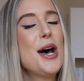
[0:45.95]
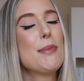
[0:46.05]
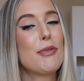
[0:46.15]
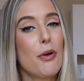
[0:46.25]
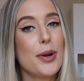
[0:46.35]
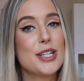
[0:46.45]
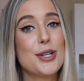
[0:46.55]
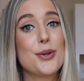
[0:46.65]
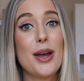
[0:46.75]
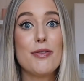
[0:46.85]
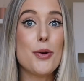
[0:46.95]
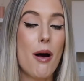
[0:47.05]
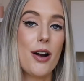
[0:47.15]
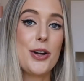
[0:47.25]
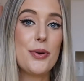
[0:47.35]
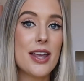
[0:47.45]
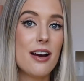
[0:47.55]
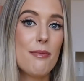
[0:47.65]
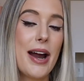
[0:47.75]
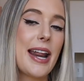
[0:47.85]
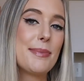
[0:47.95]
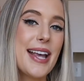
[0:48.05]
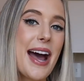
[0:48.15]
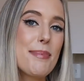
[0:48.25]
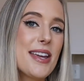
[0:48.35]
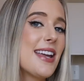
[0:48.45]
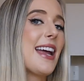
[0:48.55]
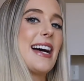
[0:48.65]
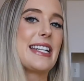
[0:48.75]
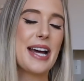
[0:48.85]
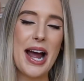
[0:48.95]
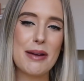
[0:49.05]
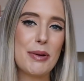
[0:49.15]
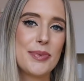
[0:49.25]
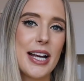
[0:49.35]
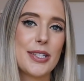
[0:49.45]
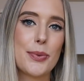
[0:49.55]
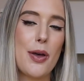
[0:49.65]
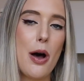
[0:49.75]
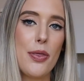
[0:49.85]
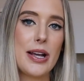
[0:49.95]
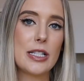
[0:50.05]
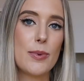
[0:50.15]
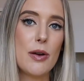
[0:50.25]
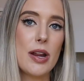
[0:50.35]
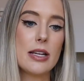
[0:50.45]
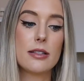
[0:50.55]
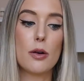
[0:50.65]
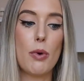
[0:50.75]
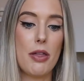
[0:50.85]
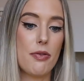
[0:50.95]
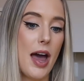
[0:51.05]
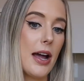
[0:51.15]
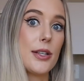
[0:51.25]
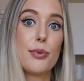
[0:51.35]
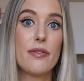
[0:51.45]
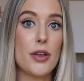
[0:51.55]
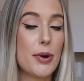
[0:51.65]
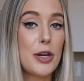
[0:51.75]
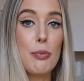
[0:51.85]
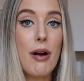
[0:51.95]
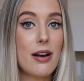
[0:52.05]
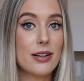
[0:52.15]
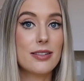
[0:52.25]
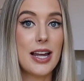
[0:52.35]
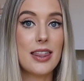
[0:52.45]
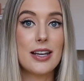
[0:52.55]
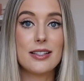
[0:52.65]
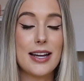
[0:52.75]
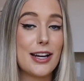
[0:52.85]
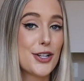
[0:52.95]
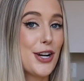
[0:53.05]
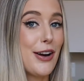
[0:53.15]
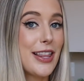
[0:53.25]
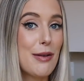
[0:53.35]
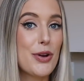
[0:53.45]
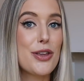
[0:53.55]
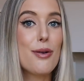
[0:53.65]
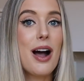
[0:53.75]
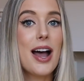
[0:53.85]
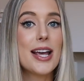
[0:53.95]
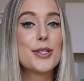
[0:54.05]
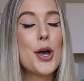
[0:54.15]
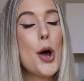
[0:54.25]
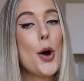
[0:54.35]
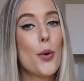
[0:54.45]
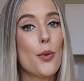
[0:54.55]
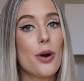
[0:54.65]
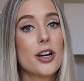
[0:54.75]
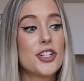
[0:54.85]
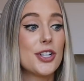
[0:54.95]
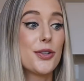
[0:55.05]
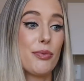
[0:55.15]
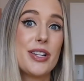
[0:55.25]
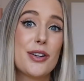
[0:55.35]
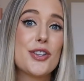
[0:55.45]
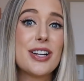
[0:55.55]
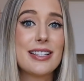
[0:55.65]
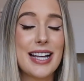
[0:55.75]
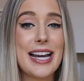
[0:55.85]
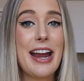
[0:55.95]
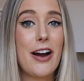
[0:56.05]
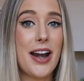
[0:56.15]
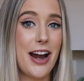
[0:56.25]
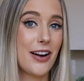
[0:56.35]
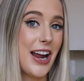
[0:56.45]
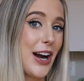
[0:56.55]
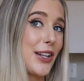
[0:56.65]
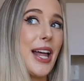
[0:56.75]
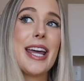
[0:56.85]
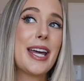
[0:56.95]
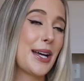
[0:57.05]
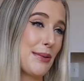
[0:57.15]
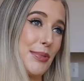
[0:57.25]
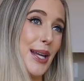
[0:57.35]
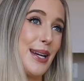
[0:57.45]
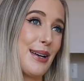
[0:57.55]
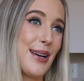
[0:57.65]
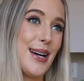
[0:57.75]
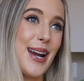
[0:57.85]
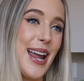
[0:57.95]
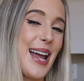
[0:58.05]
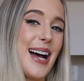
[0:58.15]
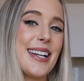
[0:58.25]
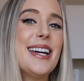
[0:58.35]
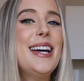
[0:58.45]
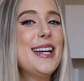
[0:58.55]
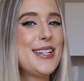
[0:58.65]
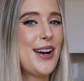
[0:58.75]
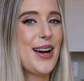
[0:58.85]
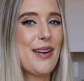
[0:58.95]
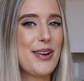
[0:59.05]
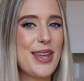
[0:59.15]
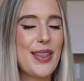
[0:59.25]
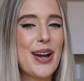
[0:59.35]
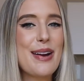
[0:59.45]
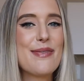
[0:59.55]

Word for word: Before we do, if you are new here, my name's Abbey and I'm obsessed with all things beauty. So whether that is reviewing new products like this and sharing them with you guys, or just researching skincare and hair care like a complete nerd and sharing everything that I